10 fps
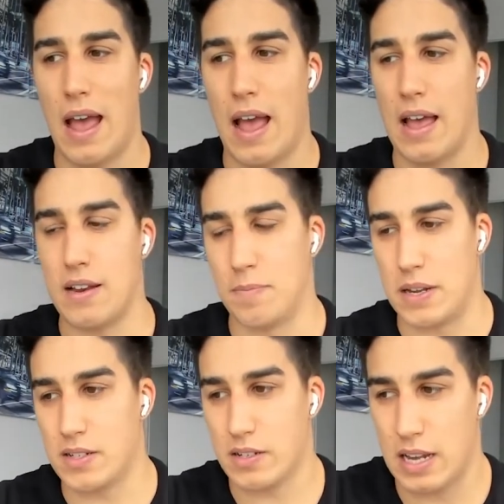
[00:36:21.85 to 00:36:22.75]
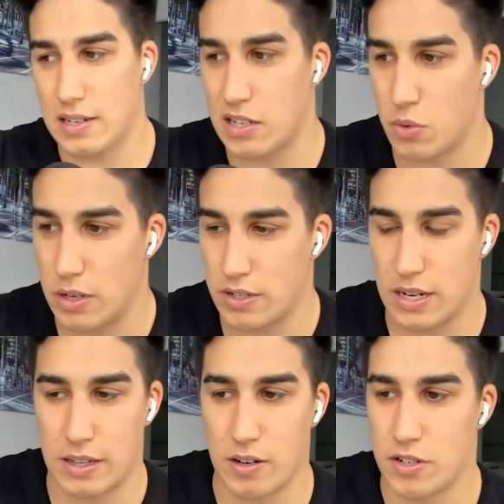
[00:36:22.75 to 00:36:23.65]
And Bezos has this where it's
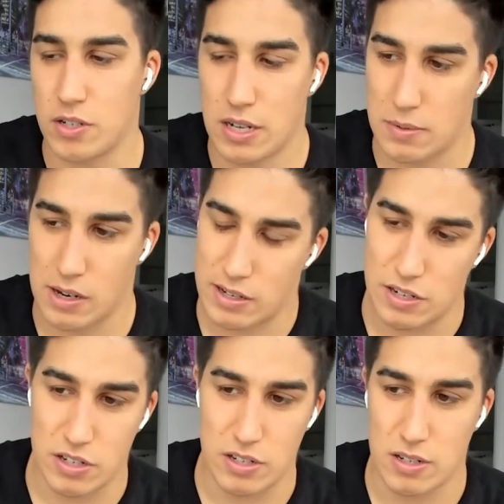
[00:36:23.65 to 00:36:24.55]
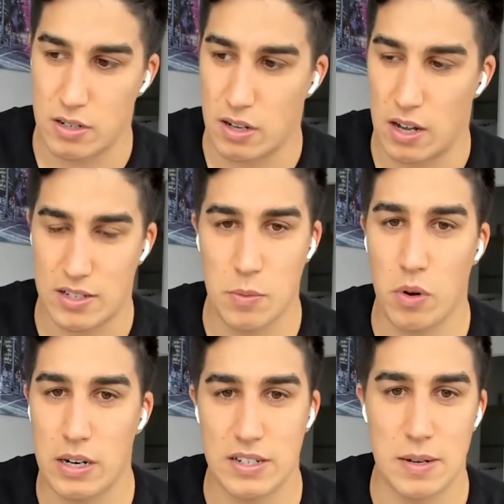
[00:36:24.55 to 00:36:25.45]
like, there are two types of decisions, uh, type
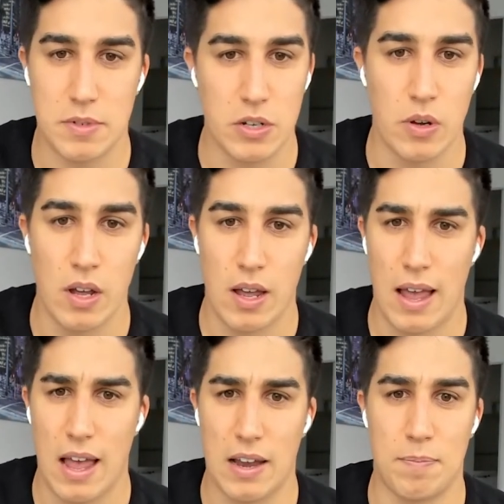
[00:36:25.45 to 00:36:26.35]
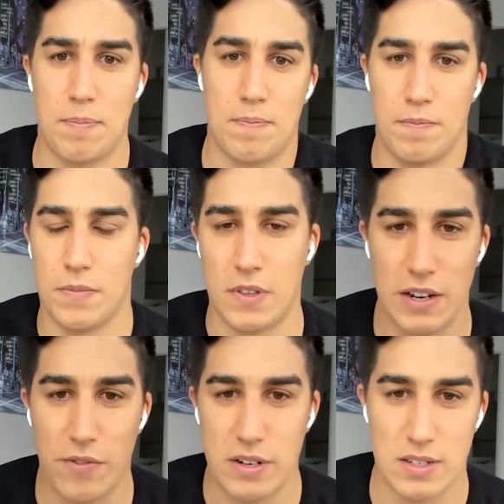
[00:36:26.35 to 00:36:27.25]
one and type two. And the
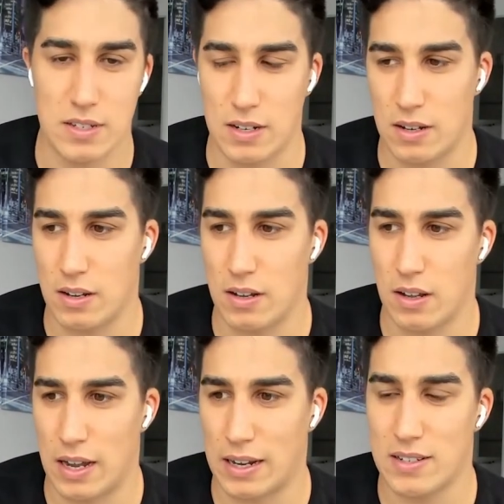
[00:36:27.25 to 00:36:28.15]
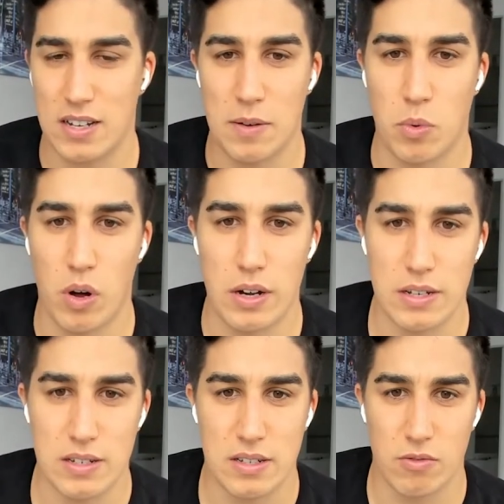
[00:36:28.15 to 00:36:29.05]
difference, I guess type one
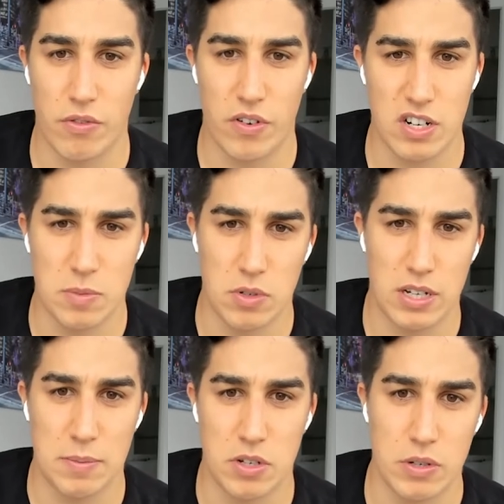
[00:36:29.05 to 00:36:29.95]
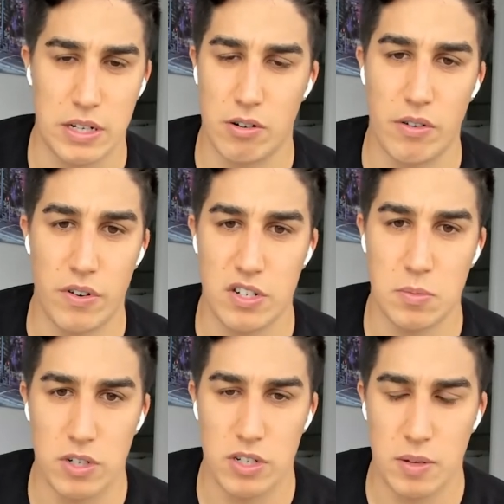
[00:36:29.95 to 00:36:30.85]
is reversible, type two is
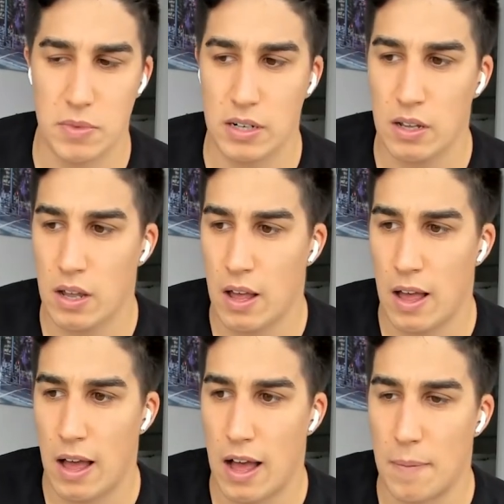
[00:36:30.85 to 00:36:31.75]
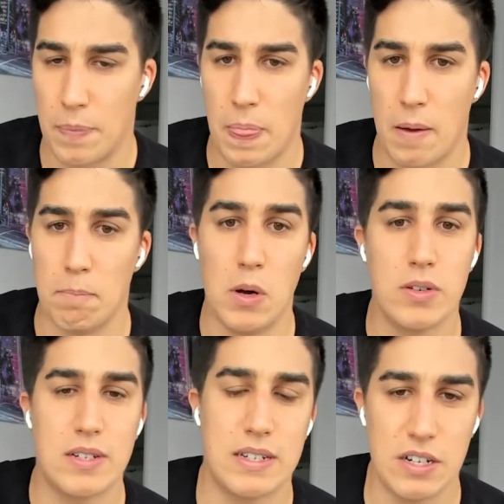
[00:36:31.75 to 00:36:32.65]
irreversible or something. Um,
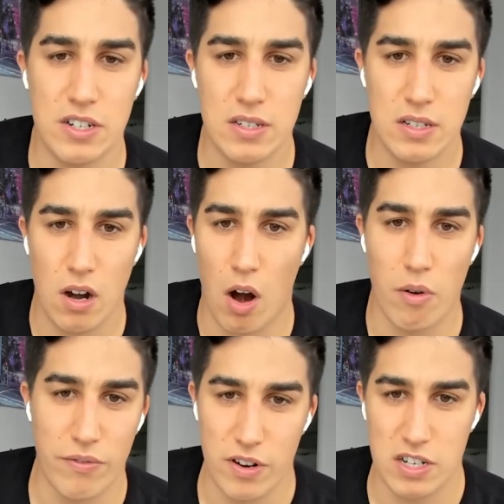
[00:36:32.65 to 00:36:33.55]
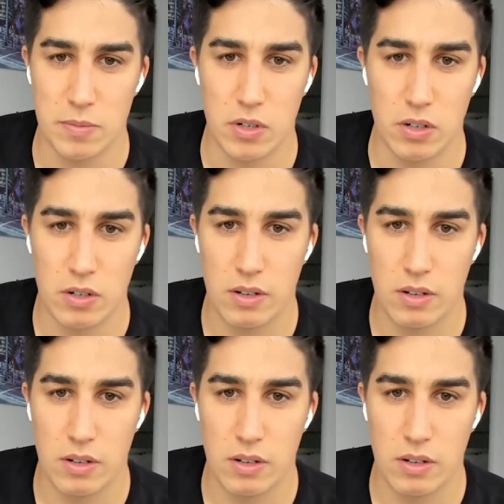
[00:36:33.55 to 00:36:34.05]
most decisions are reversible.